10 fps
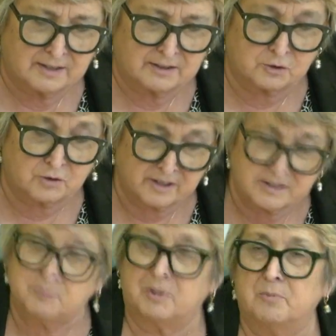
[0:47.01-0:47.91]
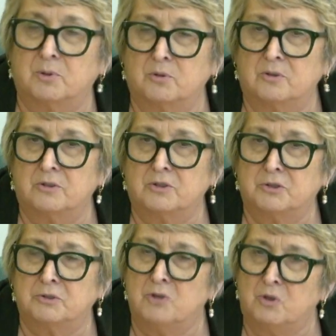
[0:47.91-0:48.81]
that trans people
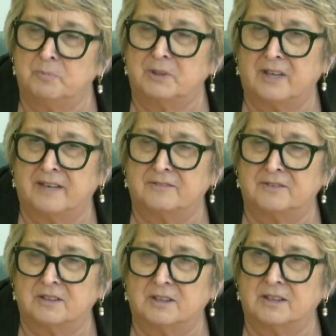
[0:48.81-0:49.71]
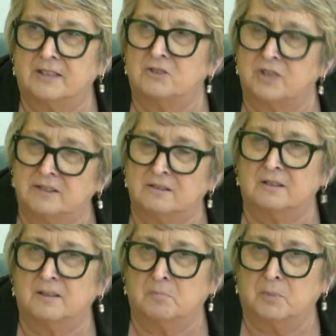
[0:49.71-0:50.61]
should not be left in gender
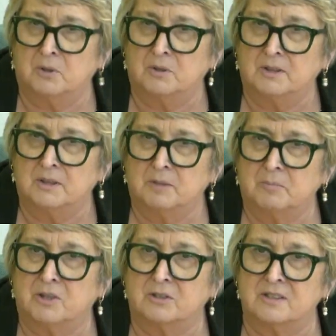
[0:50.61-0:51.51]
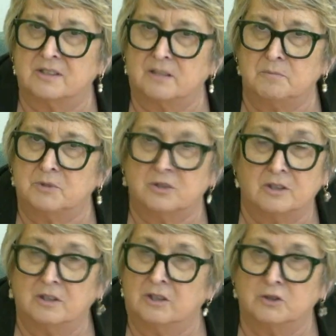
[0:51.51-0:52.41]
limbo? Because it seems
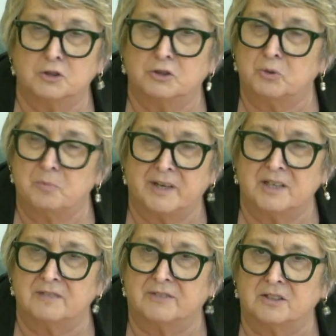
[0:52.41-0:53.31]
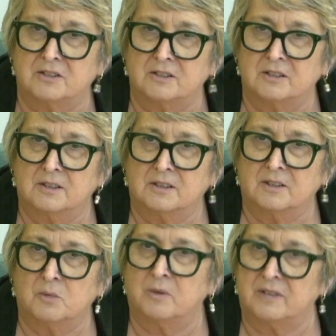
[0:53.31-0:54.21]
to so many of us
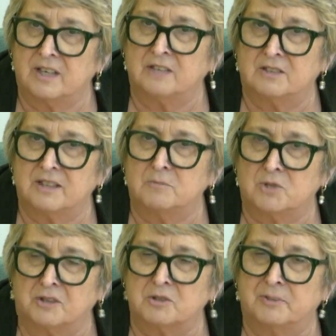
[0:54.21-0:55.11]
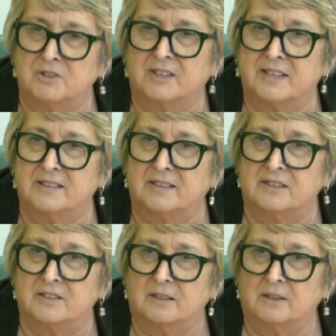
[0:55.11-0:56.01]
that what the interim judgment says
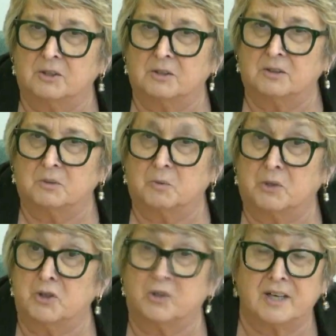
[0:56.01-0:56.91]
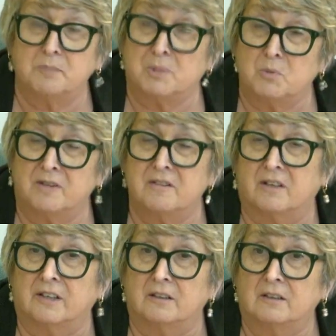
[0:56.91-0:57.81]
is, well, you can't be one
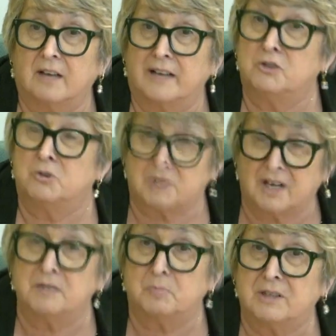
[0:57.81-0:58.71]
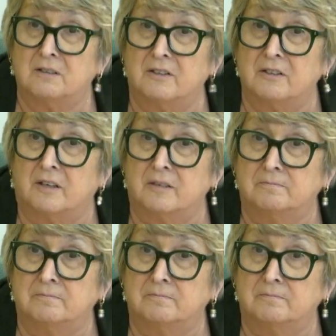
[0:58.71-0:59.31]
thing and you can't be another.